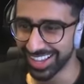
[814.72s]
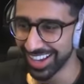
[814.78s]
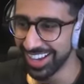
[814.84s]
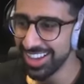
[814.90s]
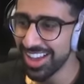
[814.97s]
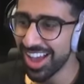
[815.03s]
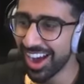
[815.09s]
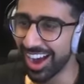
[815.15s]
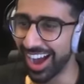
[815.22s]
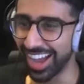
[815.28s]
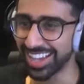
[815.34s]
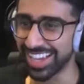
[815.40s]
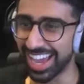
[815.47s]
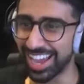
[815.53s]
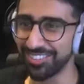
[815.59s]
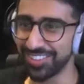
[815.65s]
I gave
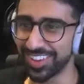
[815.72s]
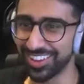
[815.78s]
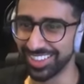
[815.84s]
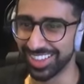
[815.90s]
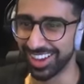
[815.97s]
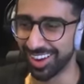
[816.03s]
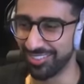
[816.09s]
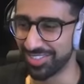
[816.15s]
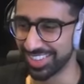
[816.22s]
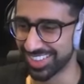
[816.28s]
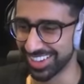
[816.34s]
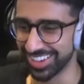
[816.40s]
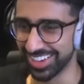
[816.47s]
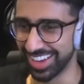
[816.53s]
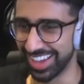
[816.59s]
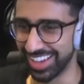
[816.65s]
you back at
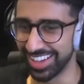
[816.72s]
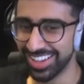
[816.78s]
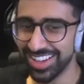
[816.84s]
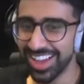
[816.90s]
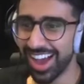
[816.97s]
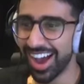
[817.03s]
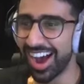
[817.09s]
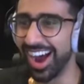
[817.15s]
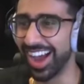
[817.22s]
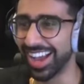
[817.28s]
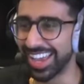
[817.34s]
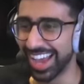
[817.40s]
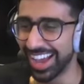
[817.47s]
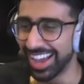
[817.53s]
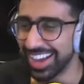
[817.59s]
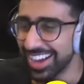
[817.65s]
me, bro. Man said
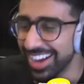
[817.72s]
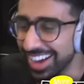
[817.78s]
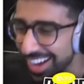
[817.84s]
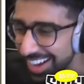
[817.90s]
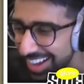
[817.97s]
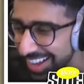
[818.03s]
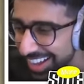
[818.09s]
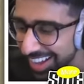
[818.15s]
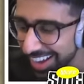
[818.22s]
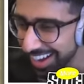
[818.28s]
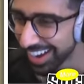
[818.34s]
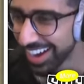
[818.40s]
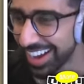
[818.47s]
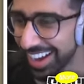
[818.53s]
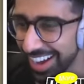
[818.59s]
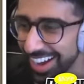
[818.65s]
stand still. Bitch,
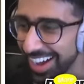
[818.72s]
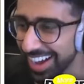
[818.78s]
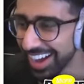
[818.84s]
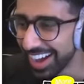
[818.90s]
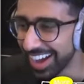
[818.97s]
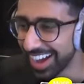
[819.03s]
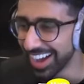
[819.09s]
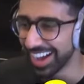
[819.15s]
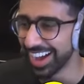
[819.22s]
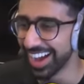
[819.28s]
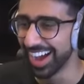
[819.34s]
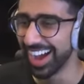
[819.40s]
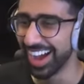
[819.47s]
shut the packet at me,